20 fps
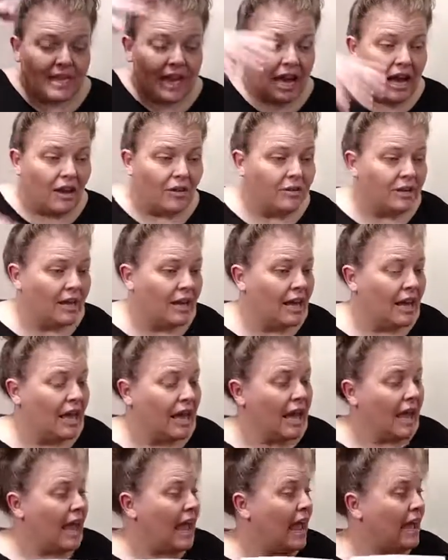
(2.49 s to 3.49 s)
out
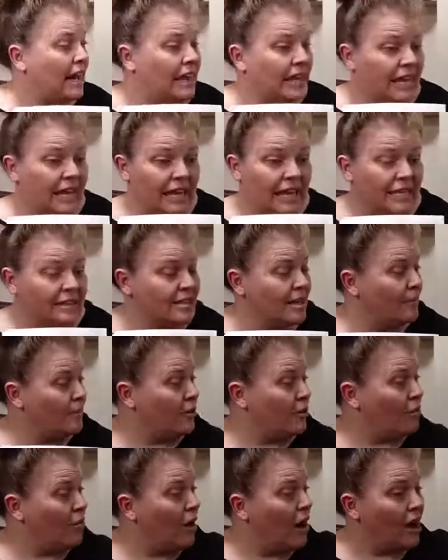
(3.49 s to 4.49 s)
and heats up
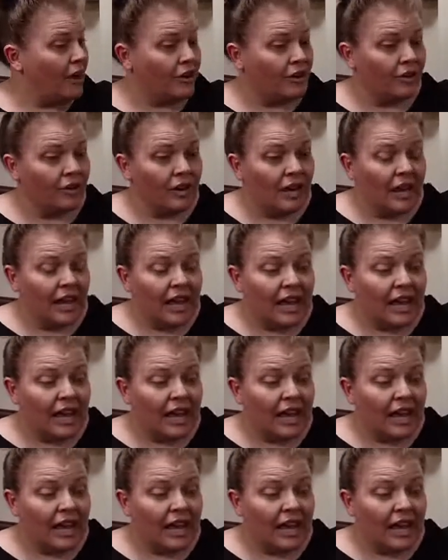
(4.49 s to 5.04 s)
the water,